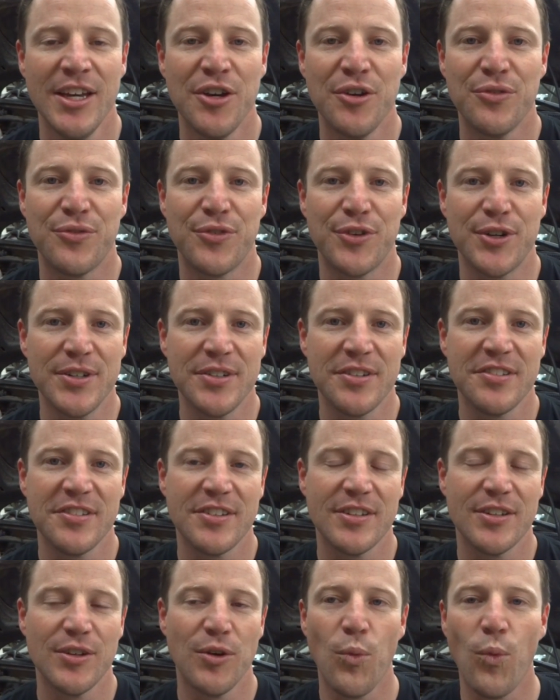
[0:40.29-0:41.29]

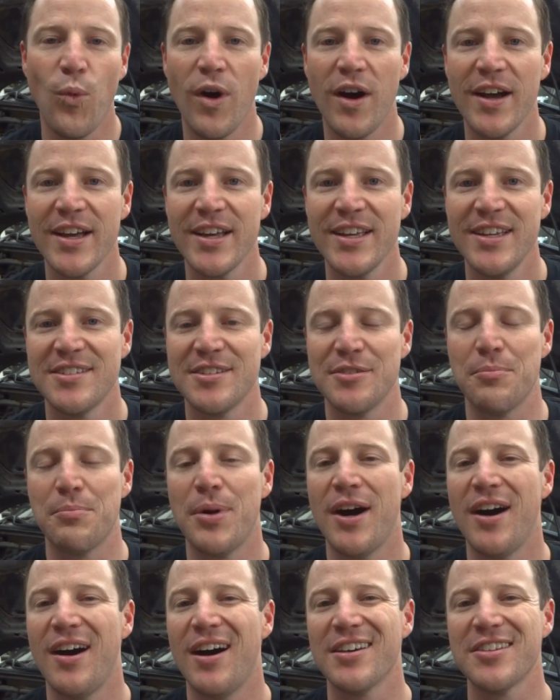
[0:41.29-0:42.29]
First, why is it
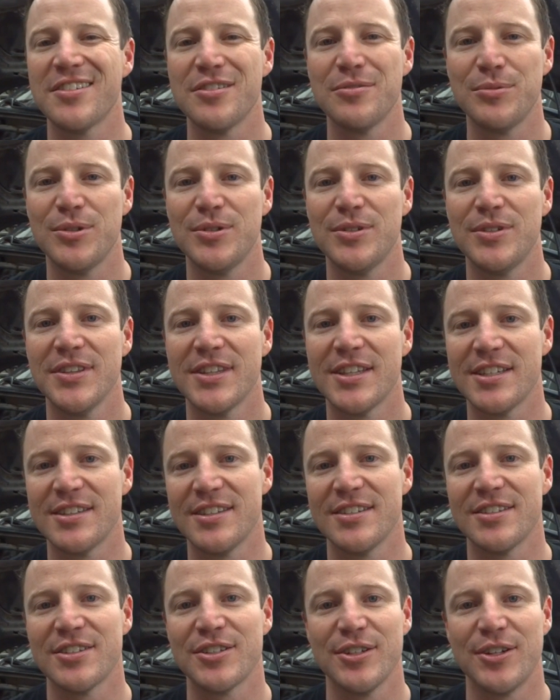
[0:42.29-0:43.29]
possible that
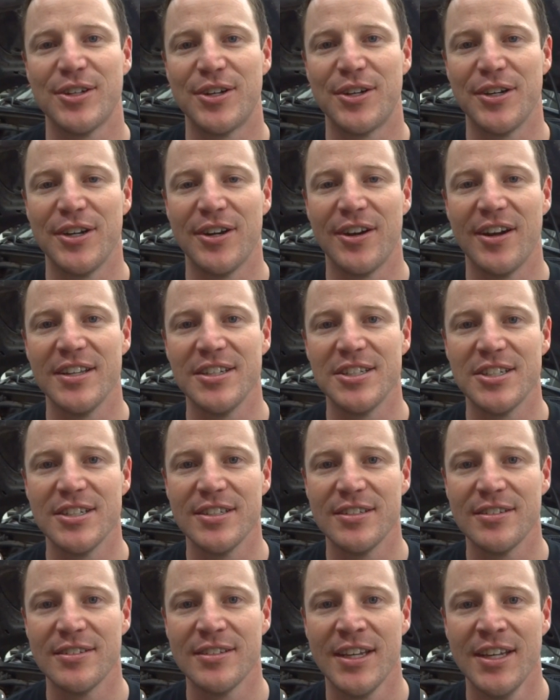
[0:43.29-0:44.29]
this could hurt your
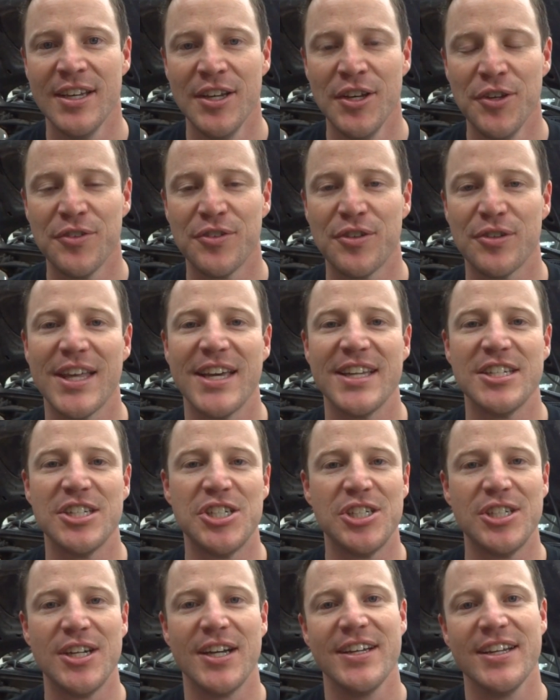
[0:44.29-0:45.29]
engine? So that
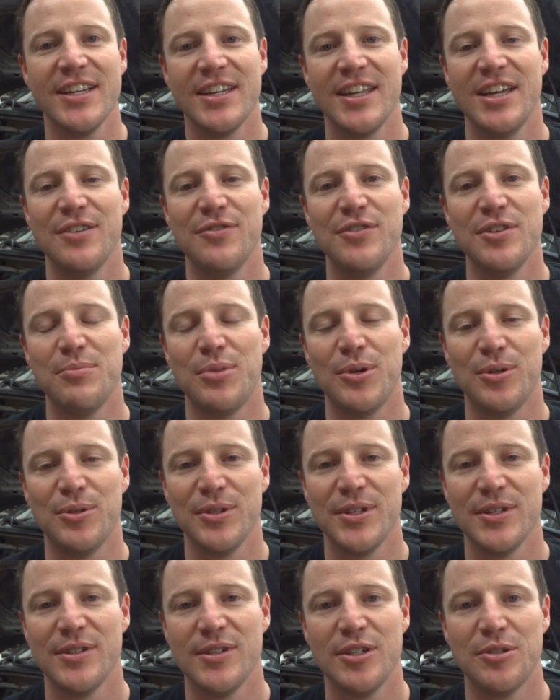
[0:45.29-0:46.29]
giant heavy
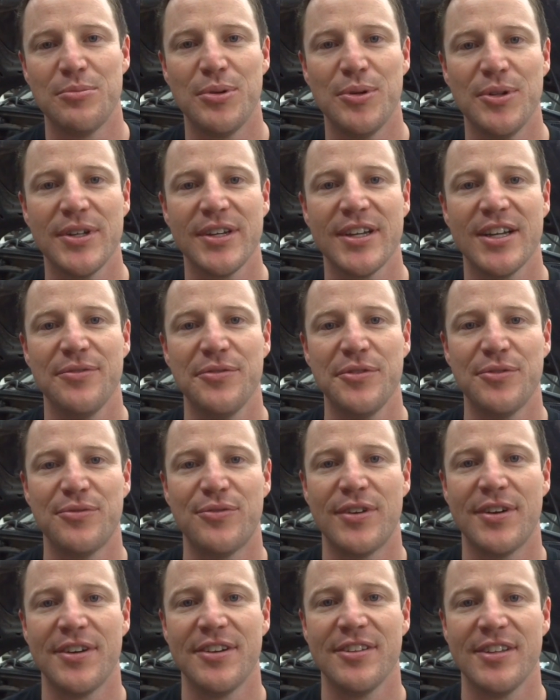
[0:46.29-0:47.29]
pulley that you're pulling off the
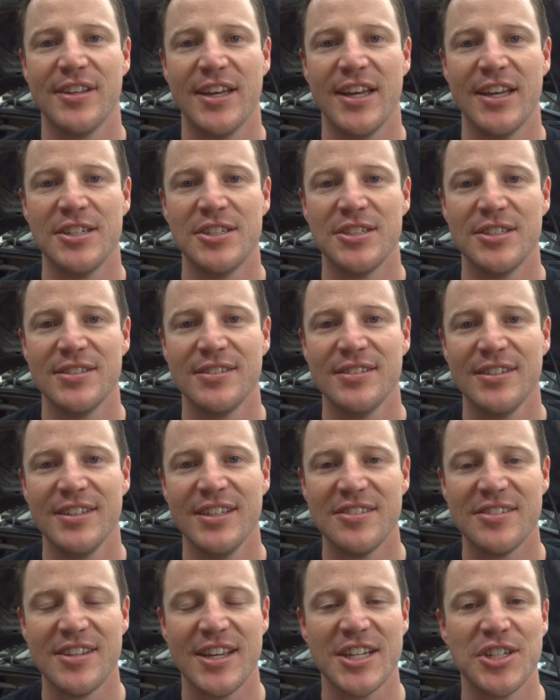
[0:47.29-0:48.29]
front of the engine
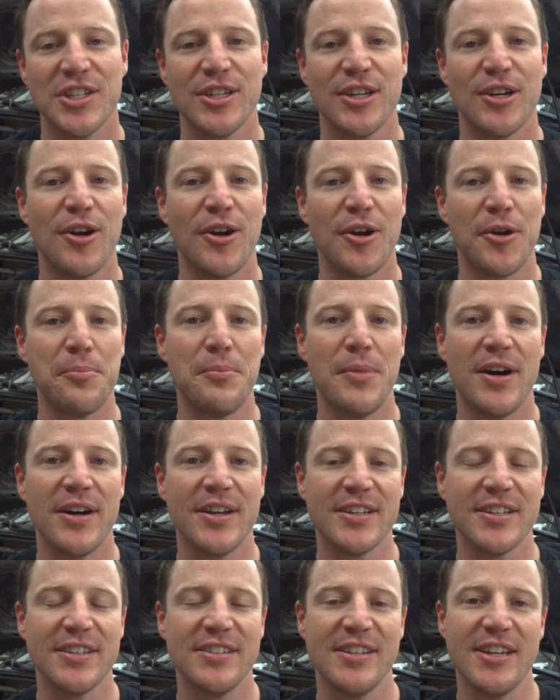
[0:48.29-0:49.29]
is actually a
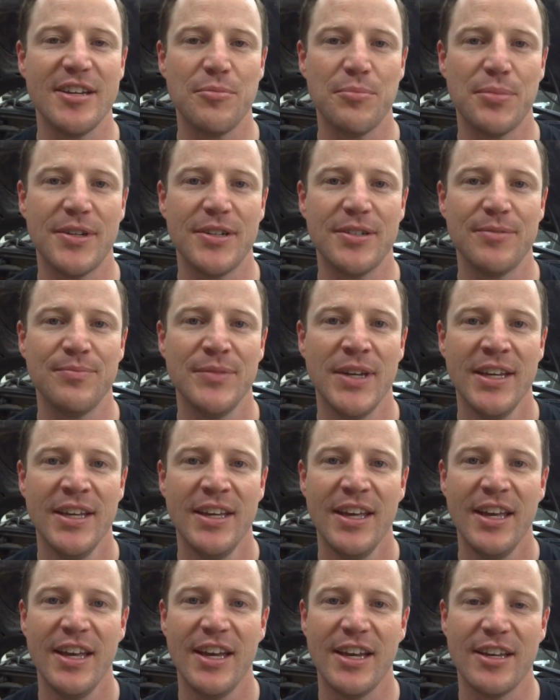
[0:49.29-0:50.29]
harmonic damper.
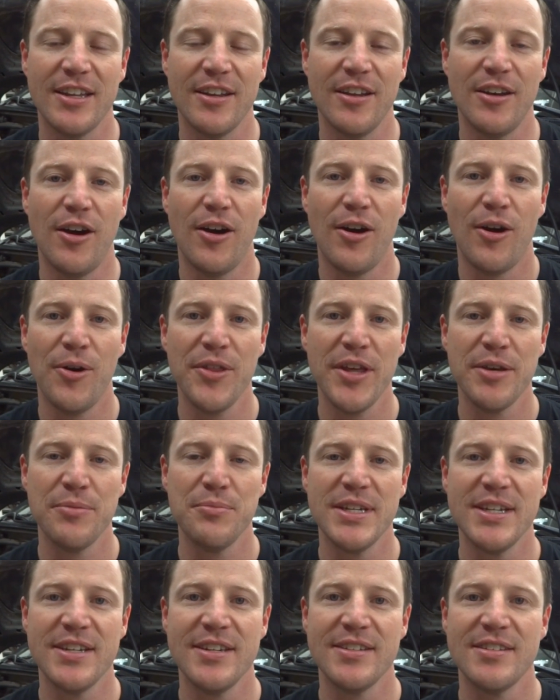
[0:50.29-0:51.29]
And all that
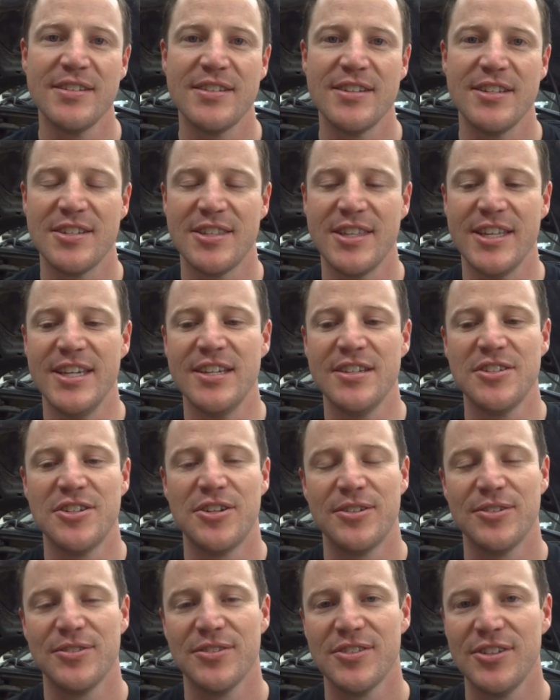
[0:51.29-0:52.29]
means is the
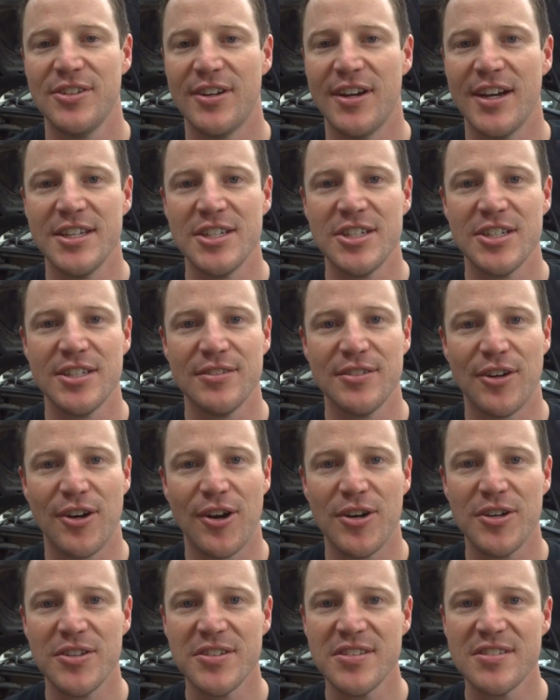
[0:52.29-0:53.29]
internals of your engine,
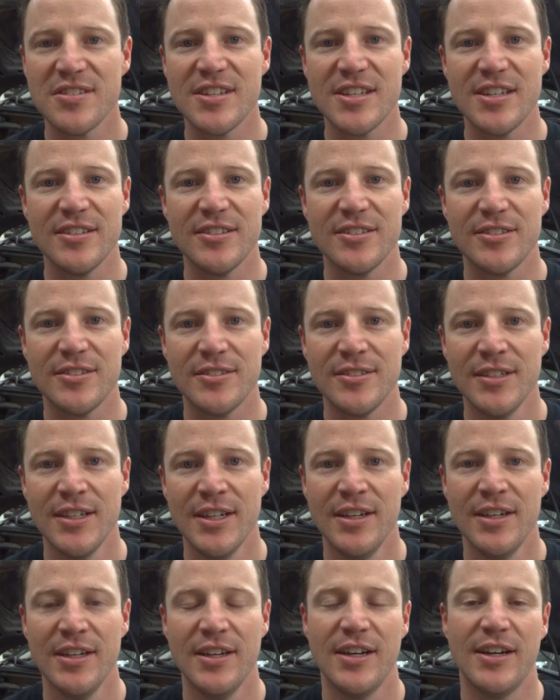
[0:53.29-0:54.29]
they're all steel,
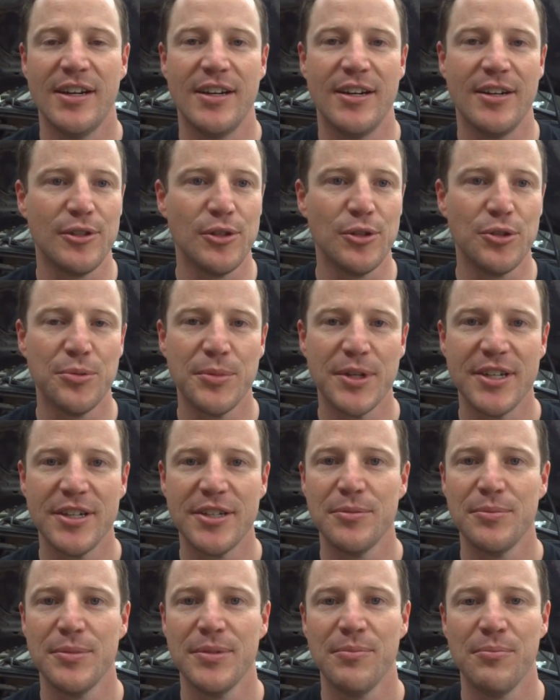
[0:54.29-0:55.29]

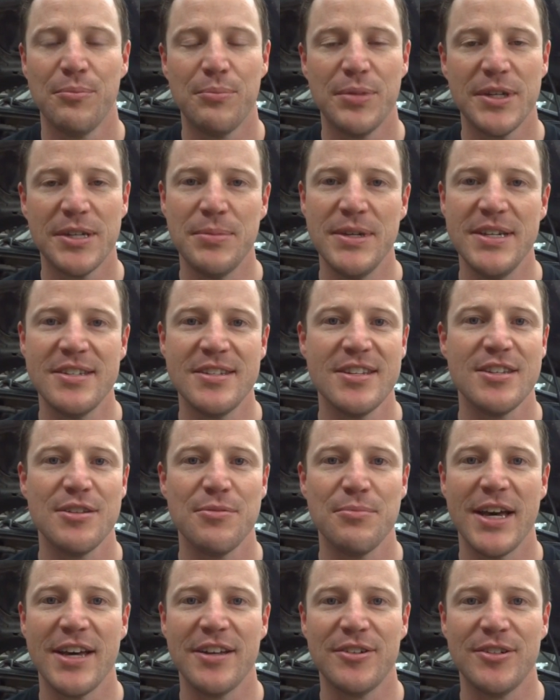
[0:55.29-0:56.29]
aluminum, big pieces
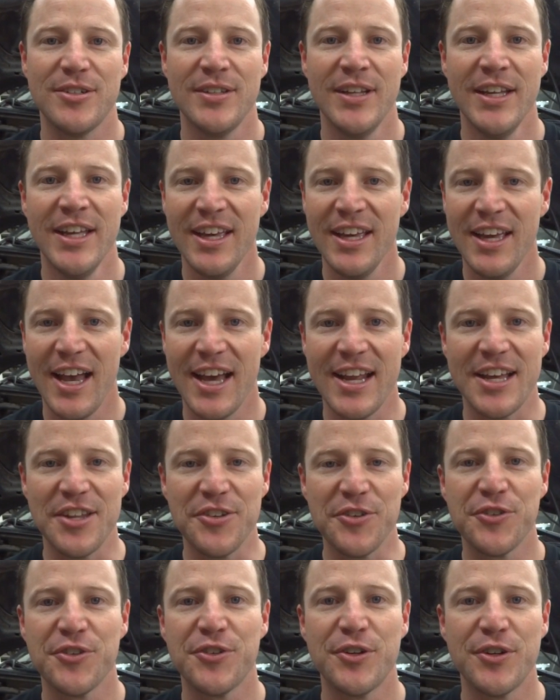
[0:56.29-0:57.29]
of metal, and
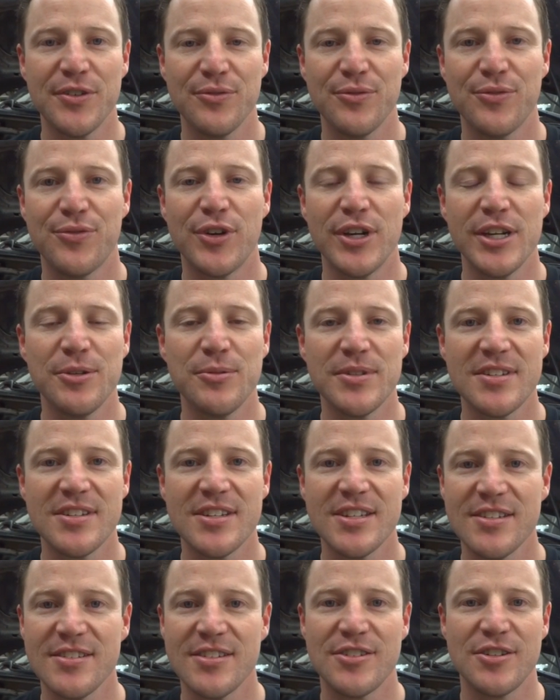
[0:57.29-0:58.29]
at certain
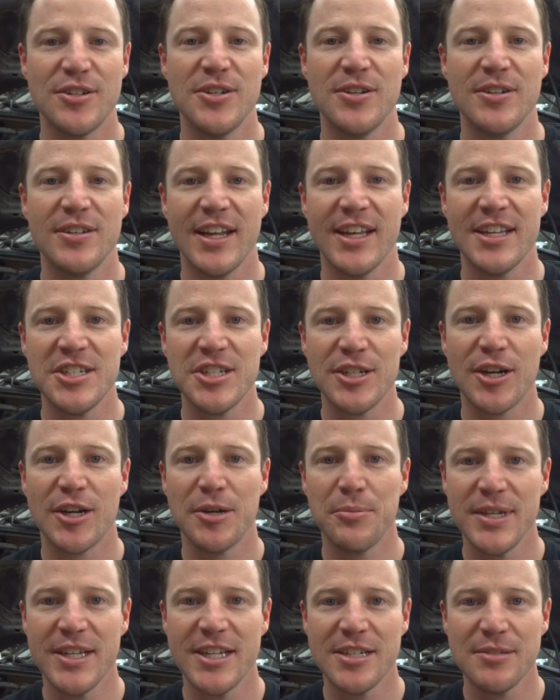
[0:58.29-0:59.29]
frequencies, certain engine
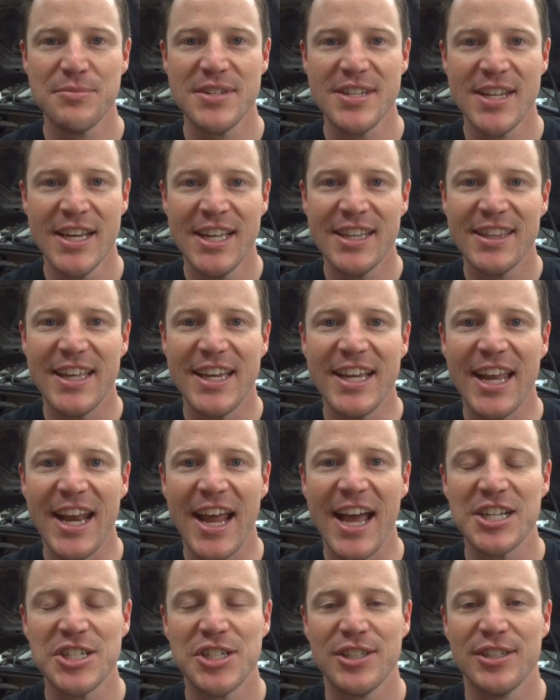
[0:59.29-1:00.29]
RPMs, they can
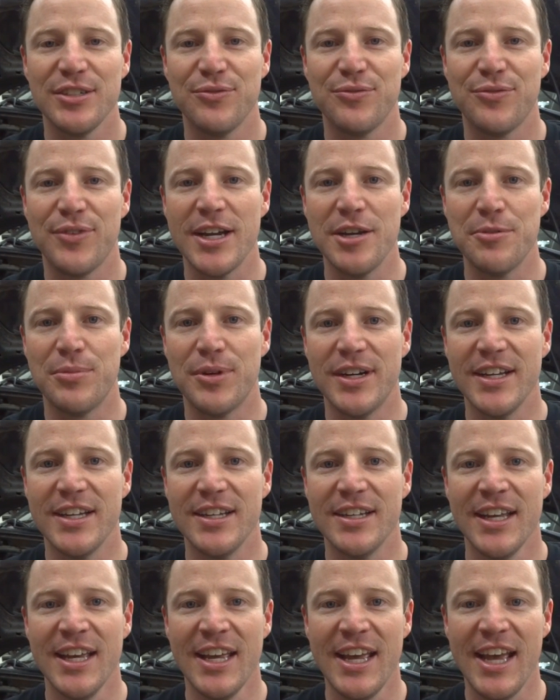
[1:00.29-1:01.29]
actually
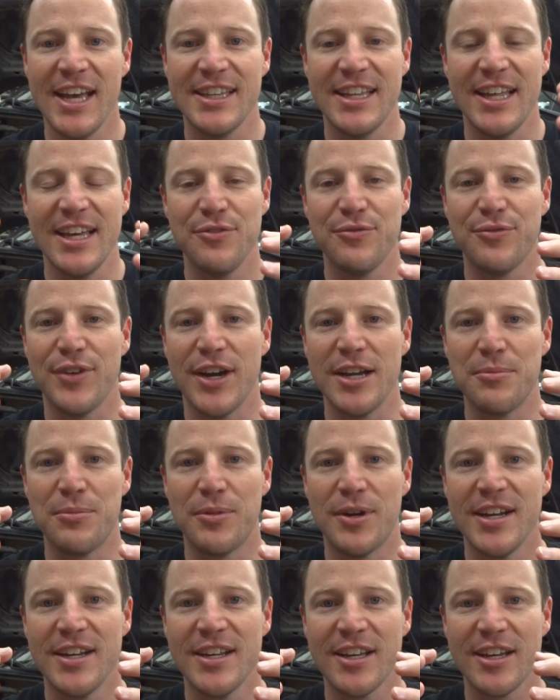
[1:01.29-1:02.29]
vibrate. And that
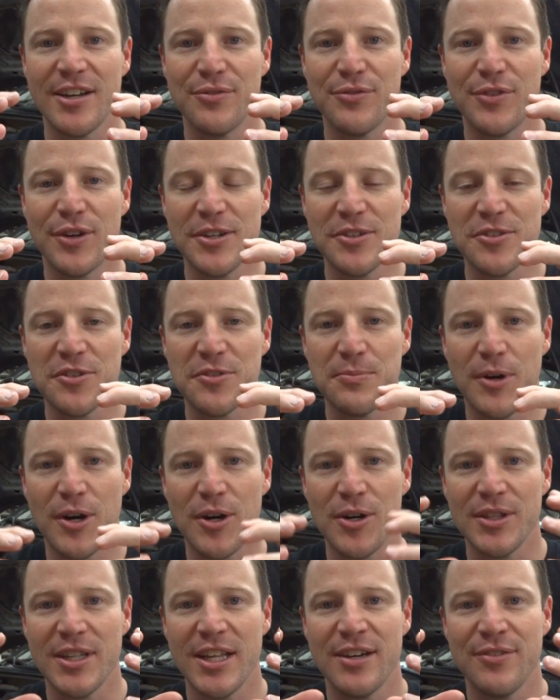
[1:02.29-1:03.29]
vibrating on a very
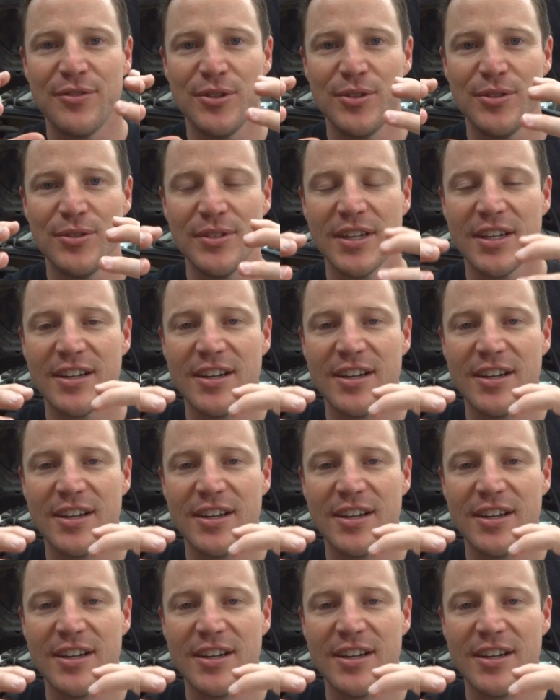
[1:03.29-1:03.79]
small level